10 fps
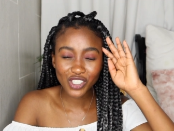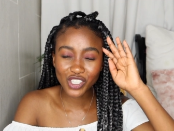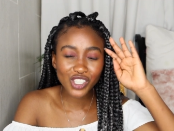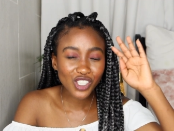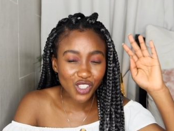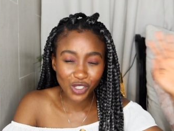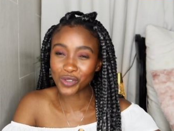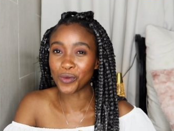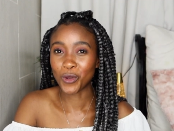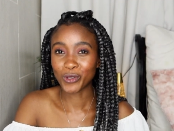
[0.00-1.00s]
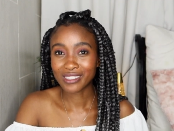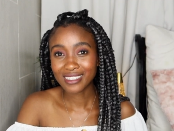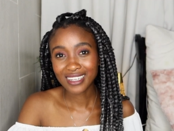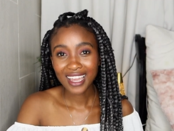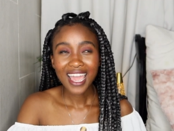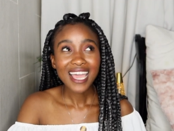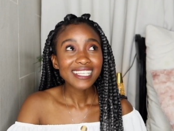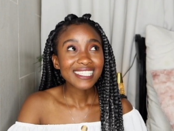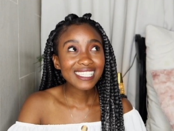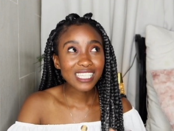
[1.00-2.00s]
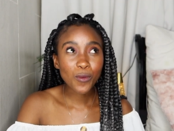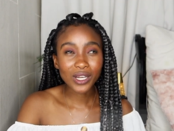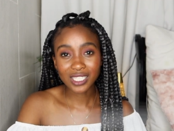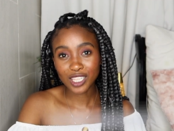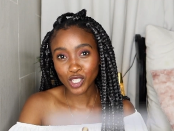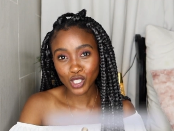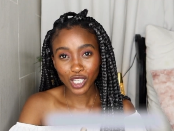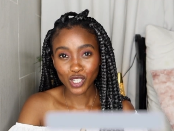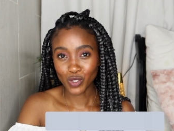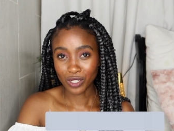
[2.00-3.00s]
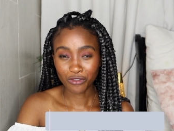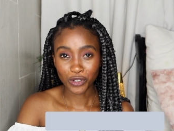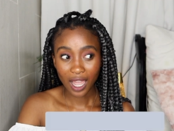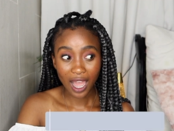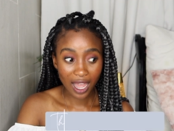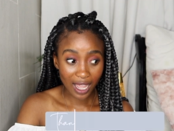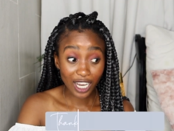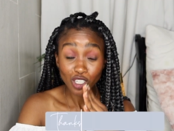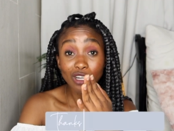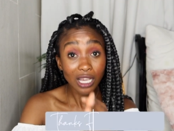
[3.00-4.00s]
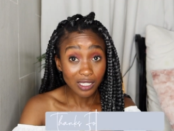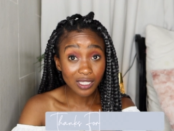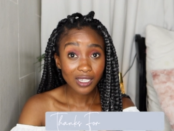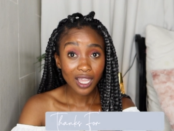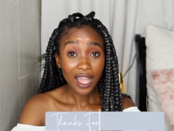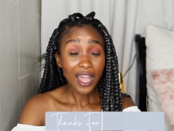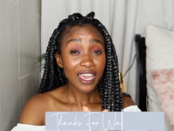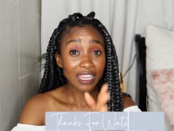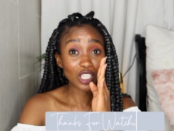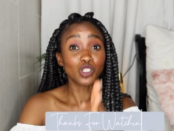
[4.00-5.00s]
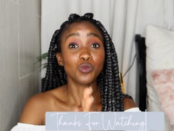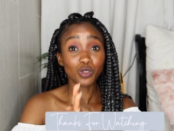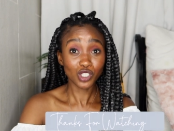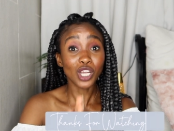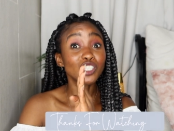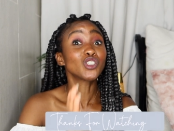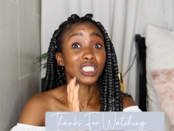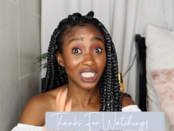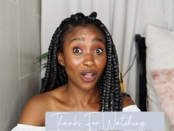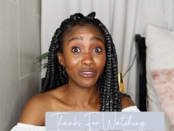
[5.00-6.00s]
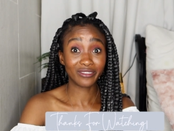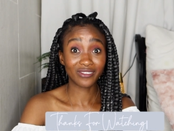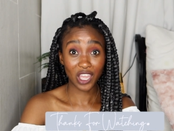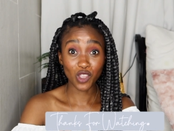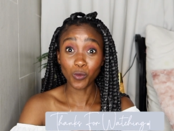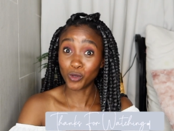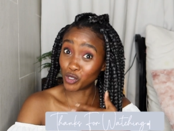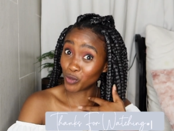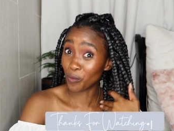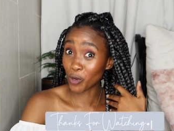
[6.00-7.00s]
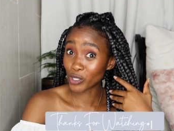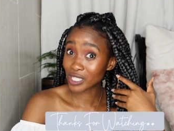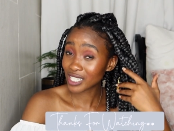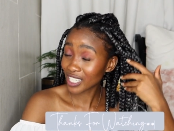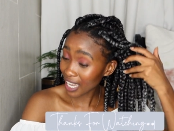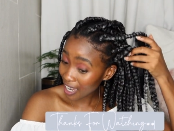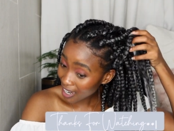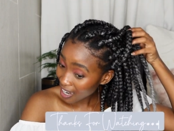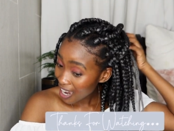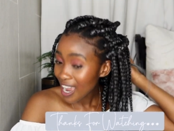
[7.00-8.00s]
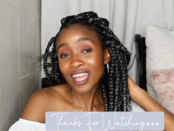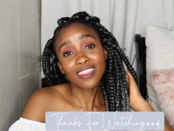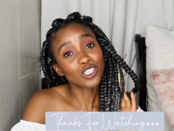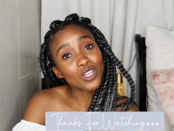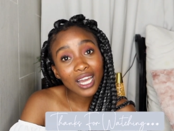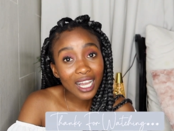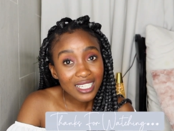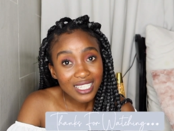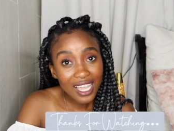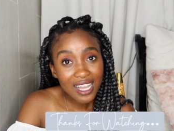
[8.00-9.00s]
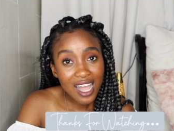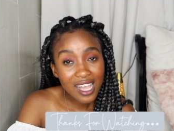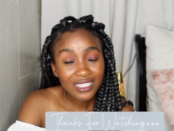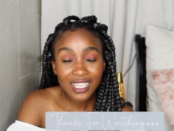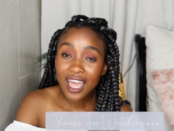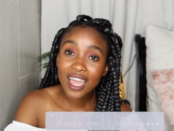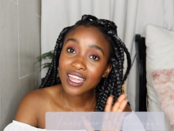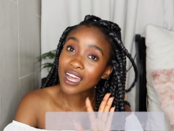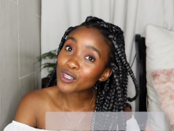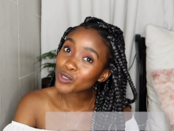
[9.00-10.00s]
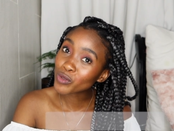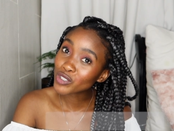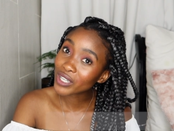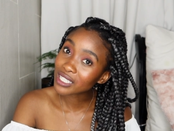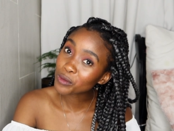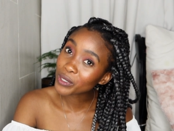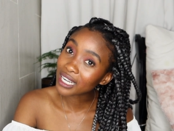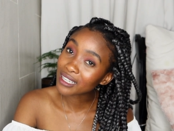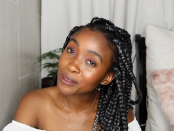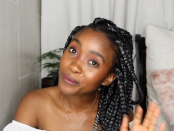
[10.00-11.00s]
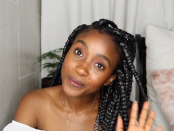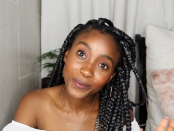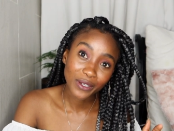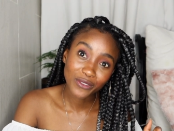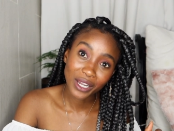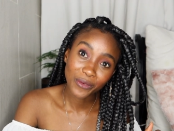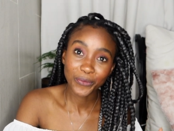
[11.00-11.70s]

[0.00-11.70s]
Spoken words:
Just do the most. See what is it that you can do differently. I trust that you will trust yourself and you will do the most. Okay, that's all I gotta say, guys, and I'll talk to you guys a bit later. Bye for now.